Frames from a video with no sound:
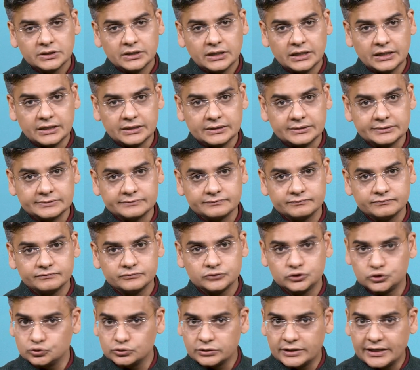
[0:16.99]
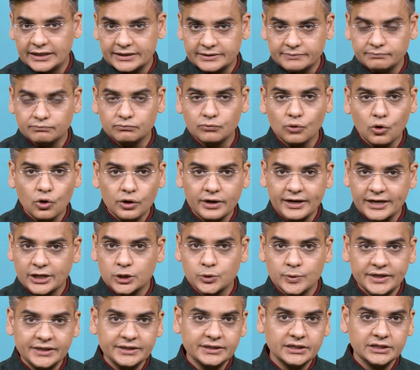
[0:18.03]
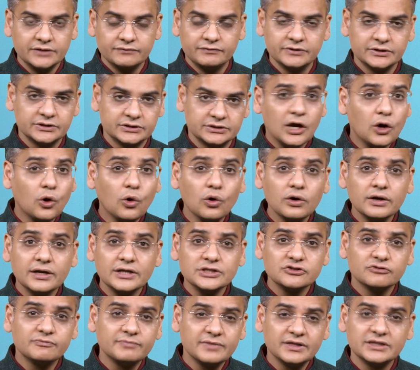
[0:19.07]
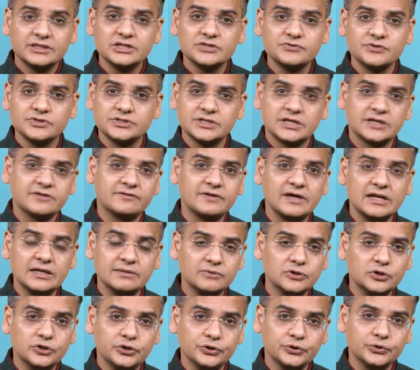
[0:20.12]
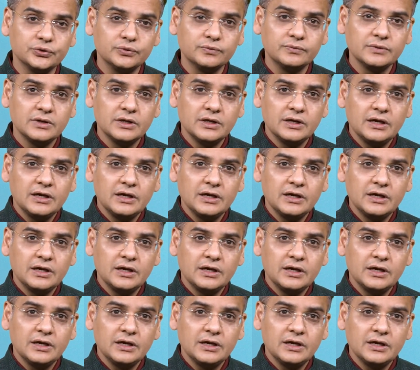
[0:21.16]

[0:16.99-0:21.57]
to get more acquainted with the whole range of methods which are available to you.